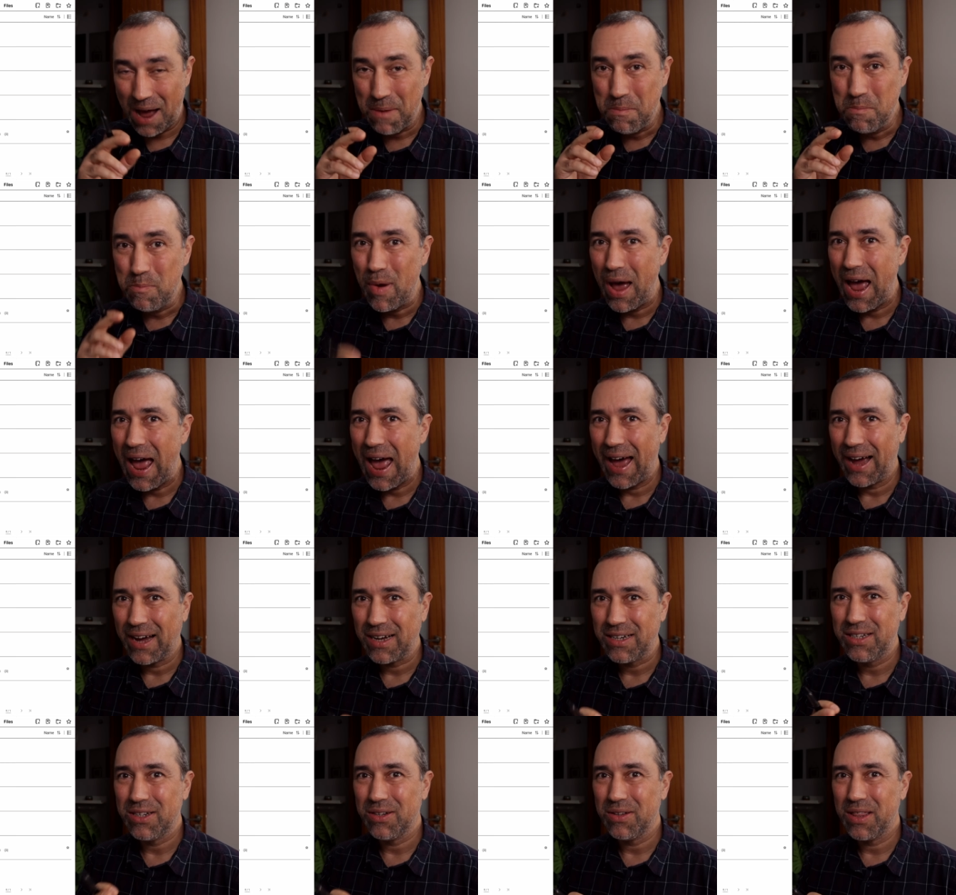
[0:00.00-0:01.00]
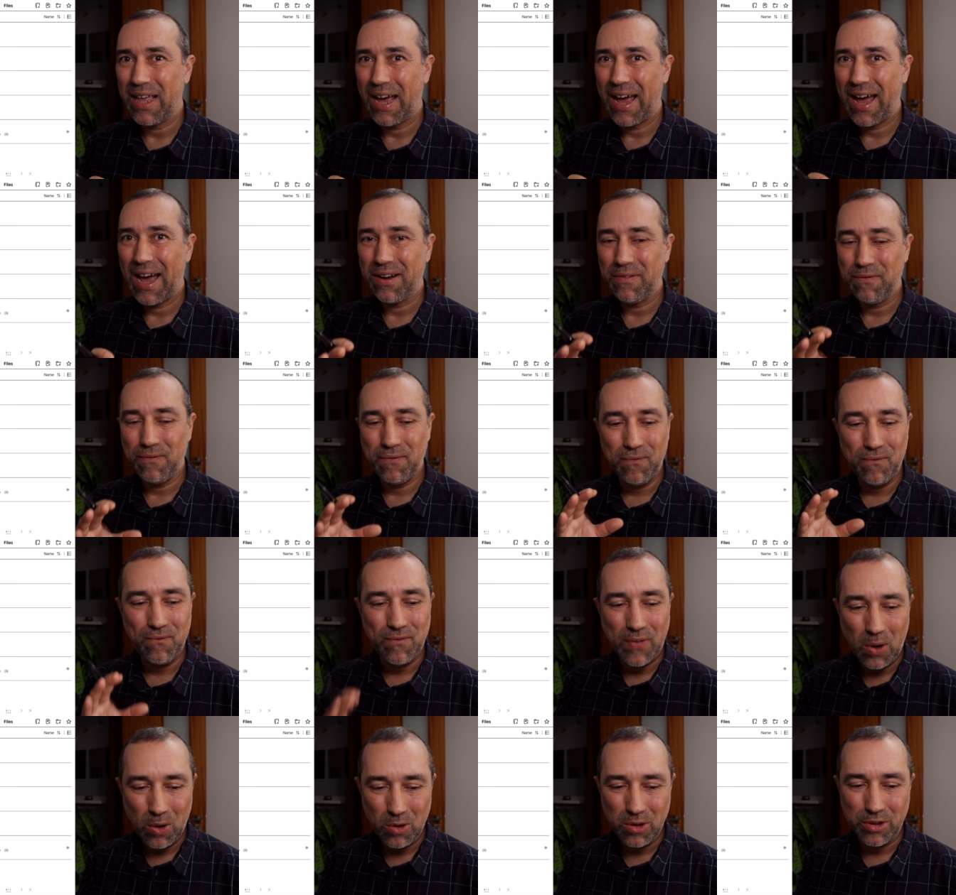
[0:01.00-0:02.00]
I'm back to that
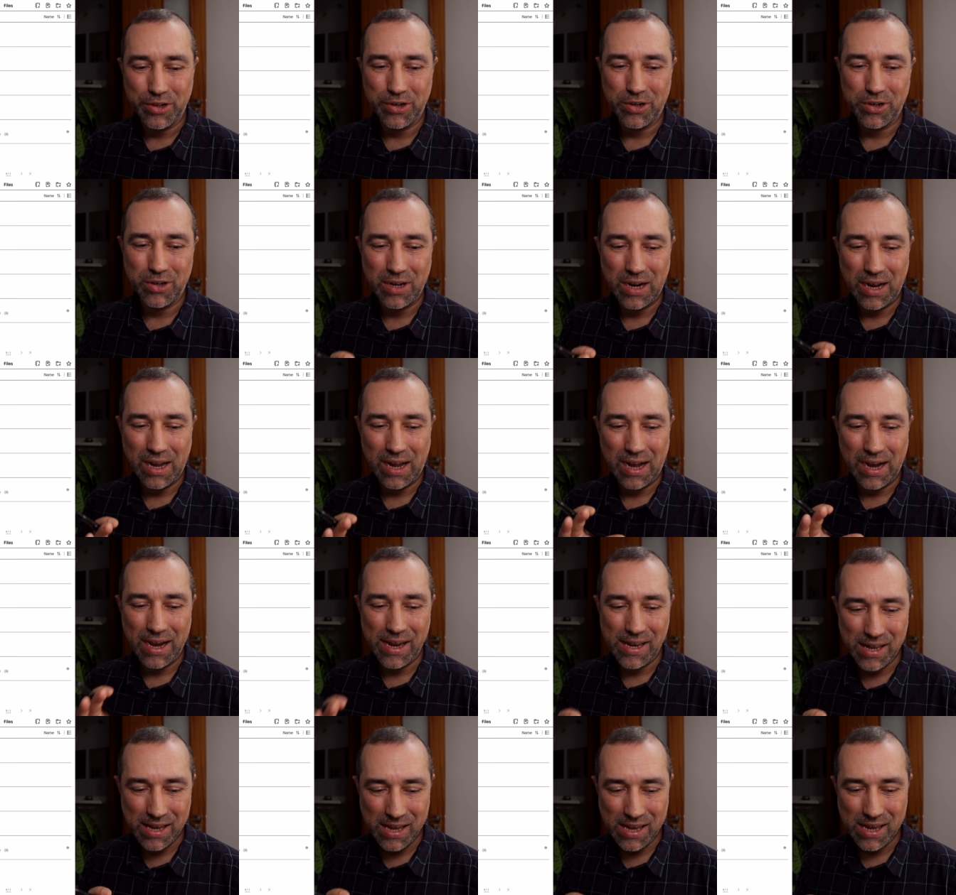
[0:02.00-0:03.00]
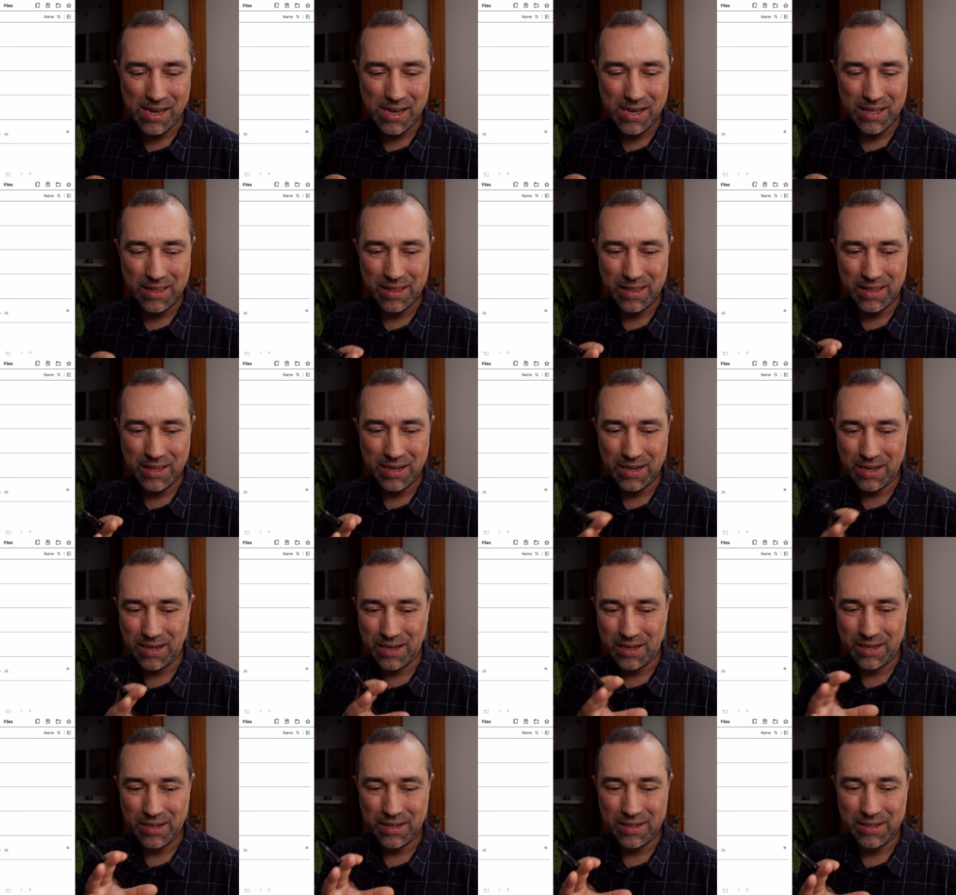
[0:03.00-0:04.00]
folder idea,
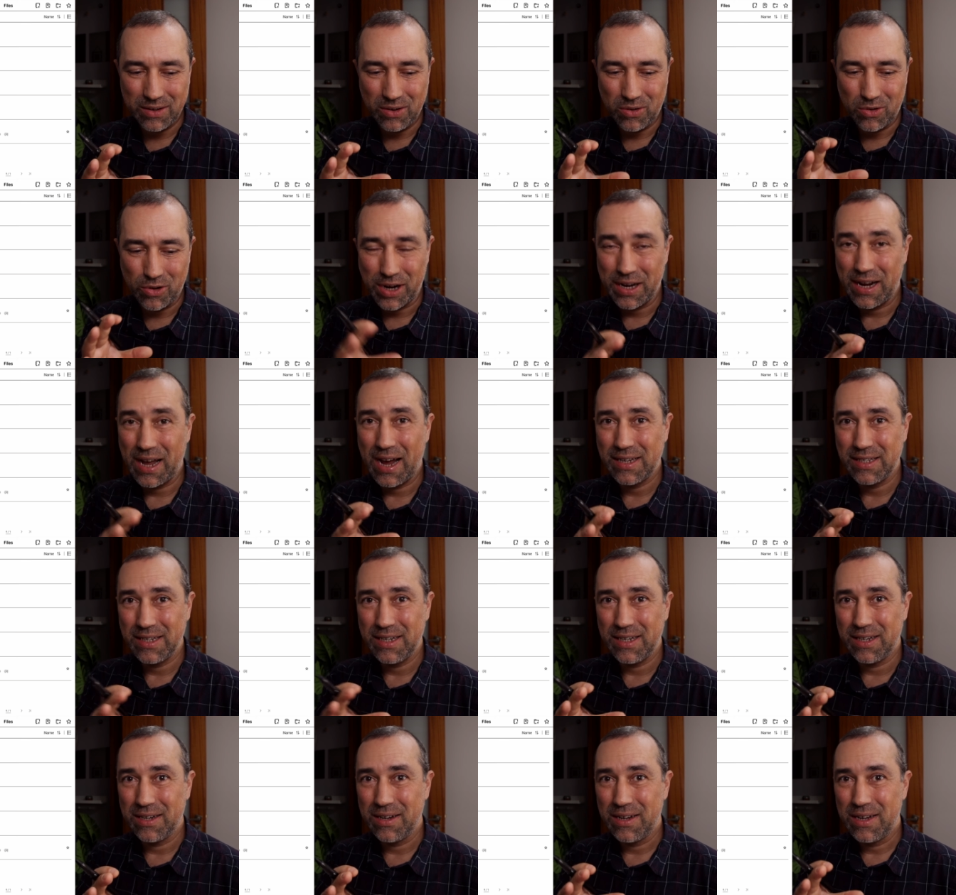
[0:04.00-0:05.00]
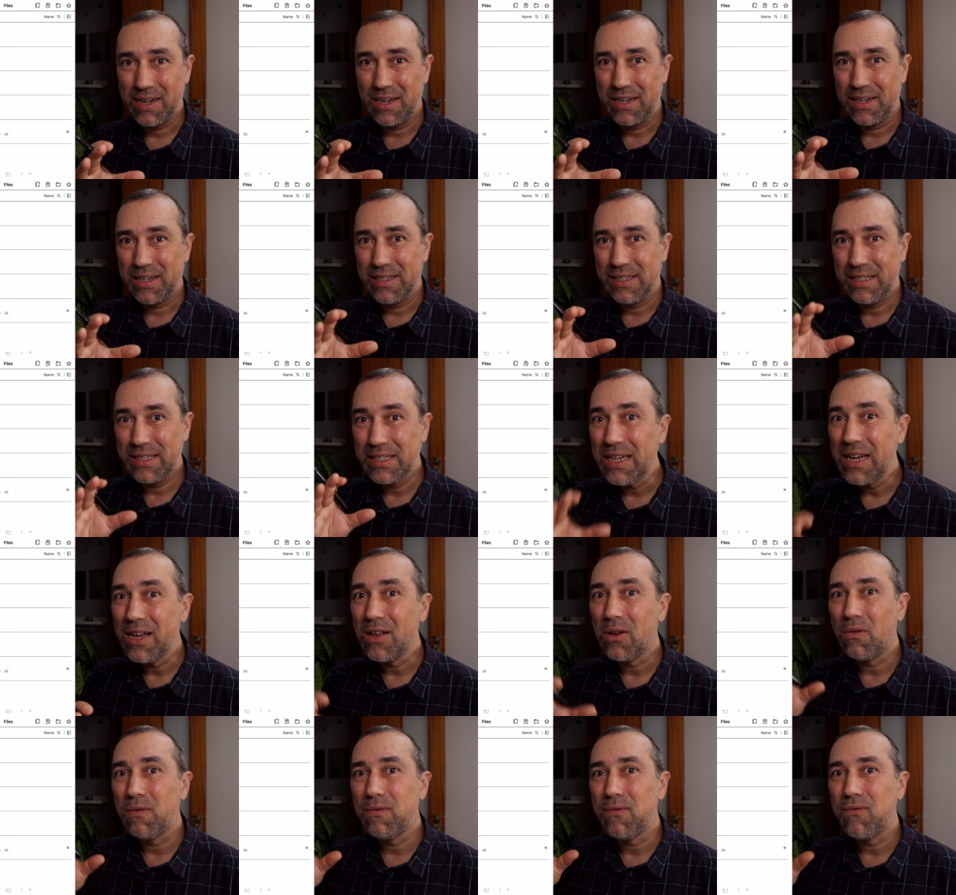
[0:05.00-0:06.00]
the organizing
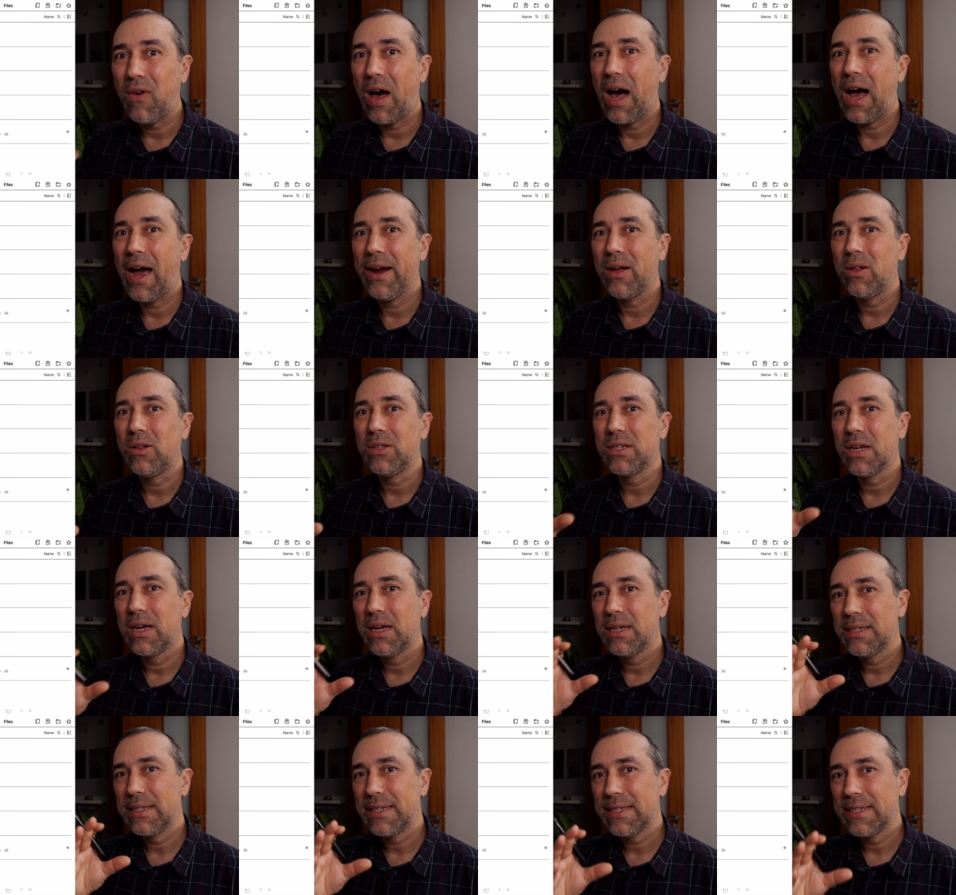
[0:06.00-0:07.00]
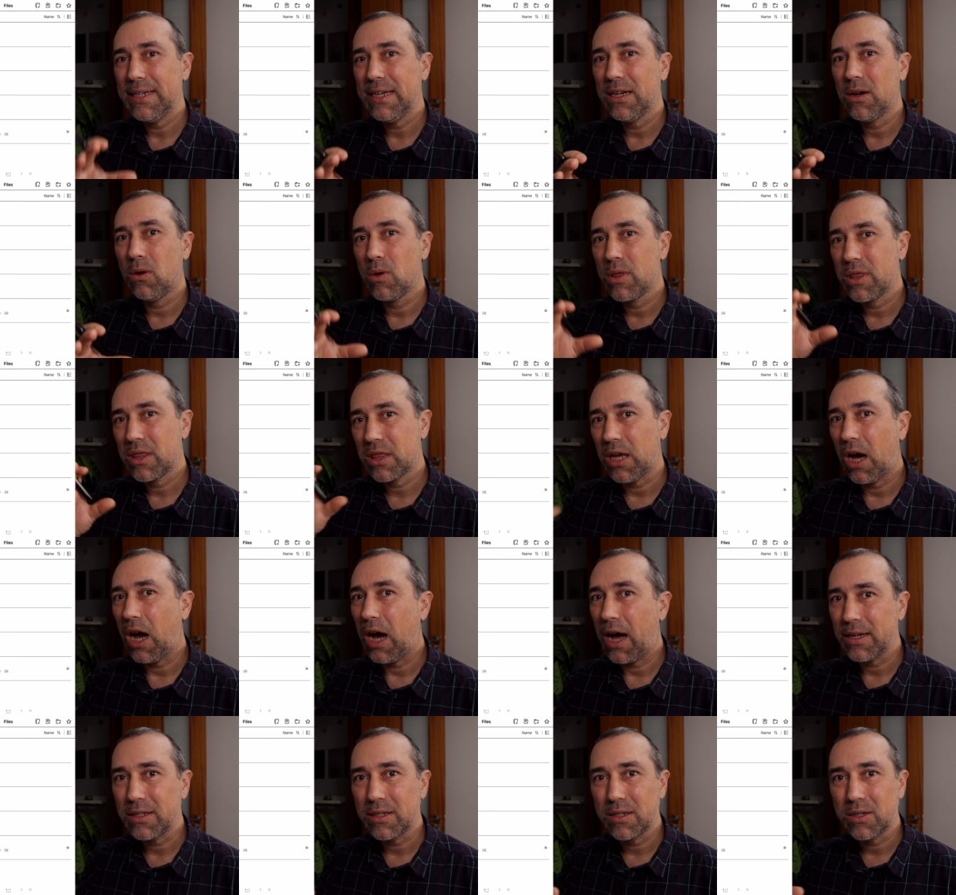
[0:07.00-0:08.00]
single files, single
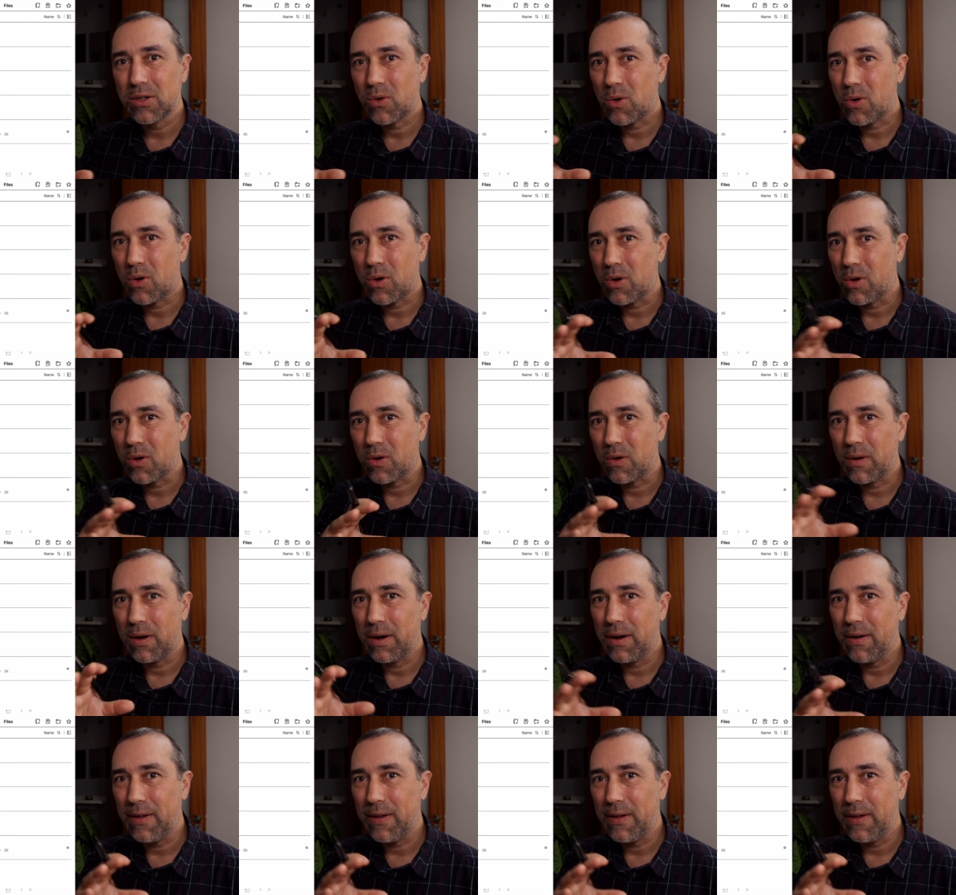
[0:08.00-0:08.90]
thoughts, or